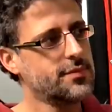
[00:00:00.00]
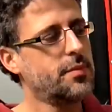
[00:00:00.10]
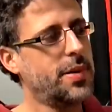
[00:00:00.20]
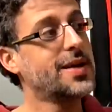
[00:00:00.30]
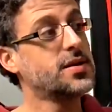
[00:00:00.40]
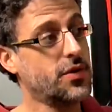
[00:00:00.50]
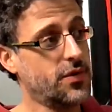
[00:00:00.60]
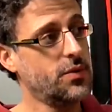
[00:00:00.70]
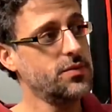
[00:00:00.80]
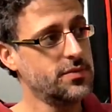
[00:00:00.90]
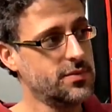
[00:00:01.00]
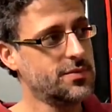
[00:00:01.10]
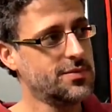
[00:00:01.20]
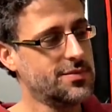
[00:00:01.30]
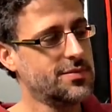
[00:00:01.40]
be. Plastic throne.
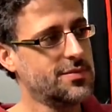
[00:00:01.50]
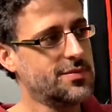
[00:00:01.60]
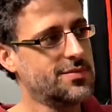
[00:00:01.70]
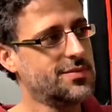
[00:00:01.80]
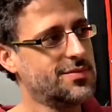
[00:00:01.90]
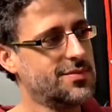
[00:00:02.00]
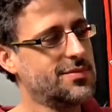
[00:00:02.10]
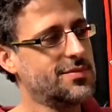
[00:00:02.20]
Plastic throne,